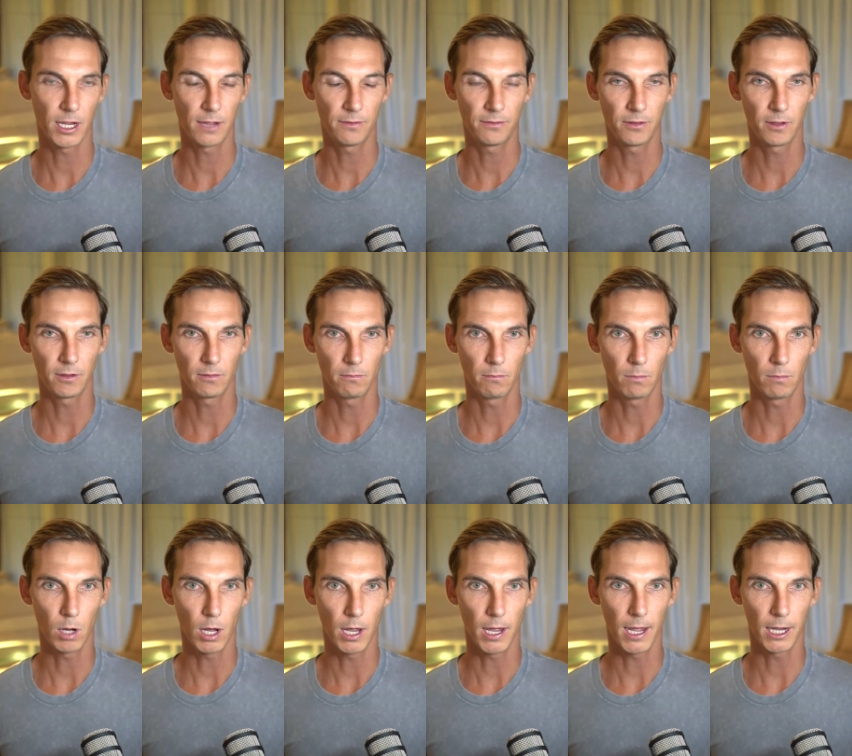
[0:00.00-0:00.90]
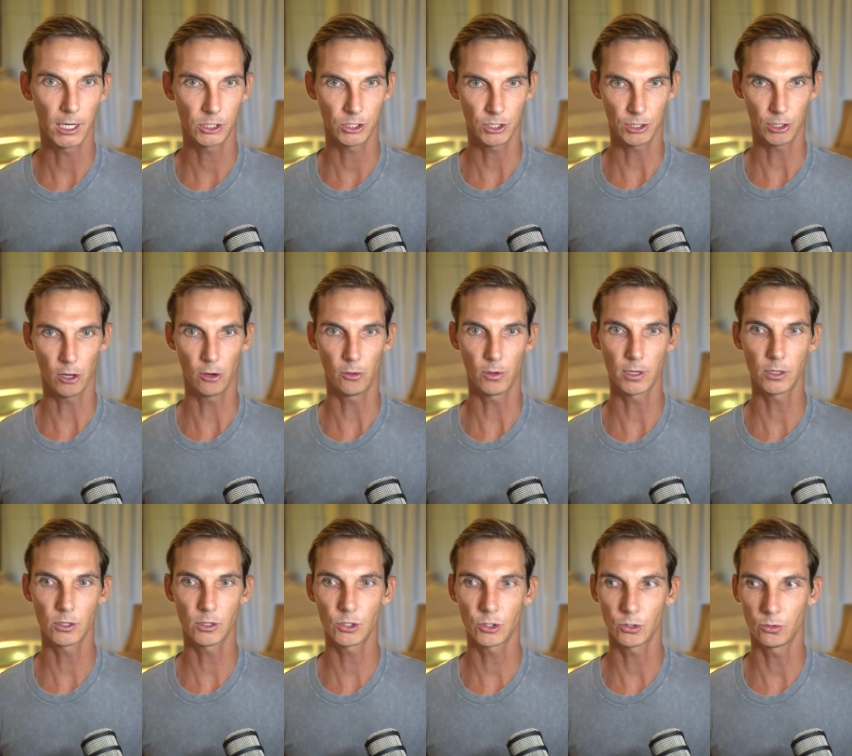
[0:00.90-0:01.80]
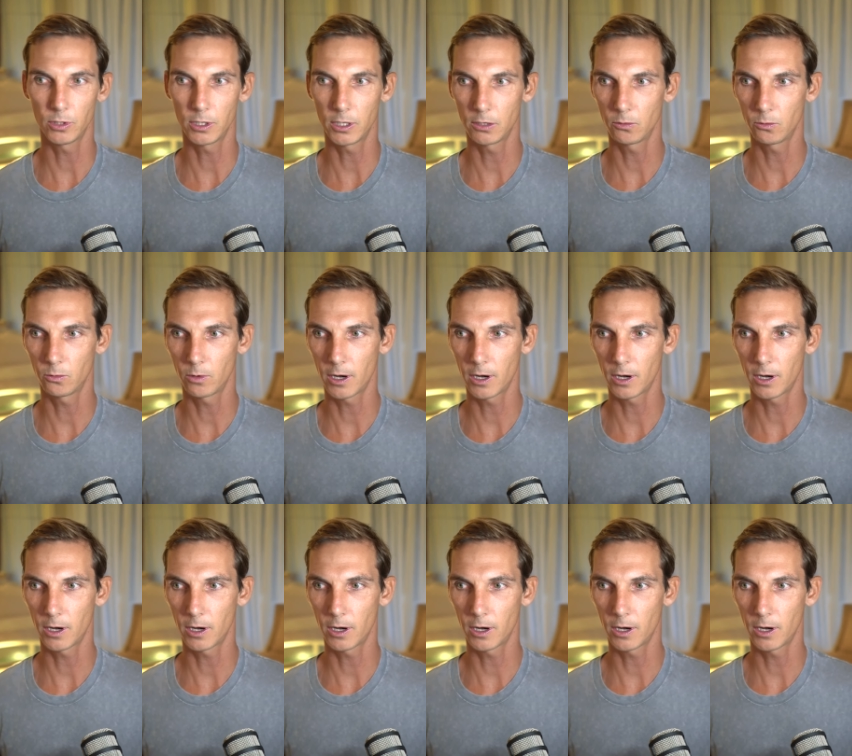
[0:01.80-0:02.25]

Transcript: effort might actually go into it.